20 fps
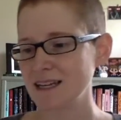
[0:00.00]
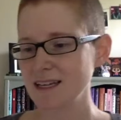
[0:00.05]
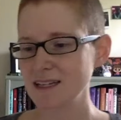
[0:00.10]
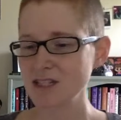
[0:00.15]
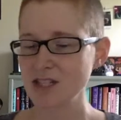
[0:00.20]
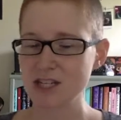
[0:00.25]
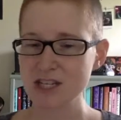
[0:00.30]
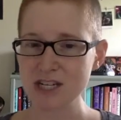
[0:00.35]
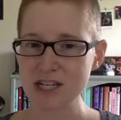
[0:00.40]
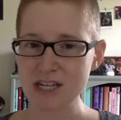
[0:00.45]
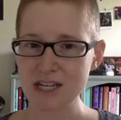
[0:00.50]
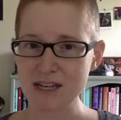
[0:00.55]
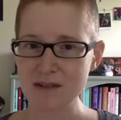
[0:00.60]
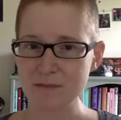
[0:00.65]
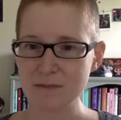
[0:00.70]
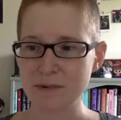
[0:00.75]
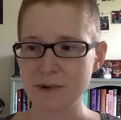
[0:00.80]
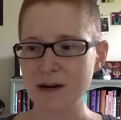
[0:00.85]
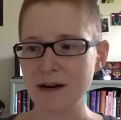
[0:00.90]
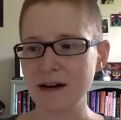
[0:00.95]
cheap
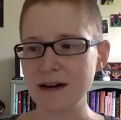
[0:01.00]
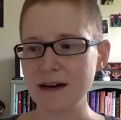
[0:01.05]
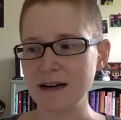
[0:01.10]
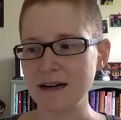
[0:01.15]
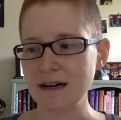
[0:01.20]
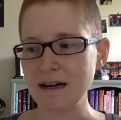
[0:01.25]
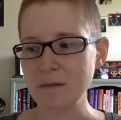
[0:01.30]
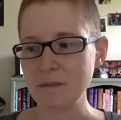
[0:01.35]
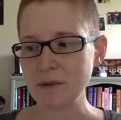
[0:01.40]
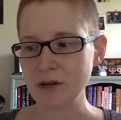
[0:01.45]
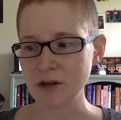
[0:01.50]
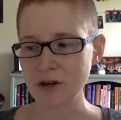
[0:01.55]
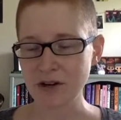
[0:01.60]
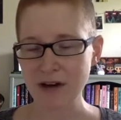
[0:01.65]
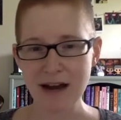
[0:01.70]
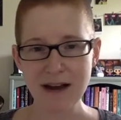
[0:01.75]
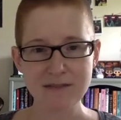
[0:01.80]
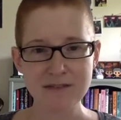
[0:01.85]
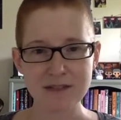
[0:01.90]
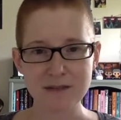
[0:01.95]

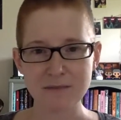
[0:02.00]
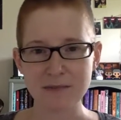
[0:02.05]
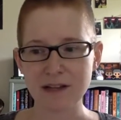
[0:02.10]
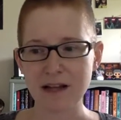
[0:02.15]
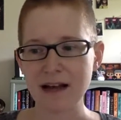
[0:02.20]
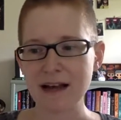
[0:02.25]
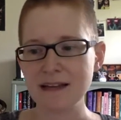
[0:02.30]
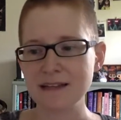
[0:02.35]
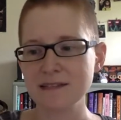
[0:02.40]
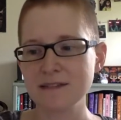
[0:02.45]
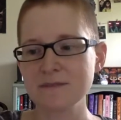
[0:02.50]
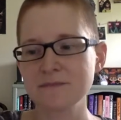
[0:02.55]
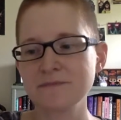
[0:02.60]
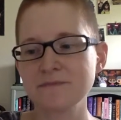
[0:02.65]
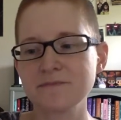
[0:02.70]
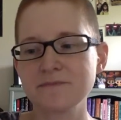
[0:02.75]
craft supplies.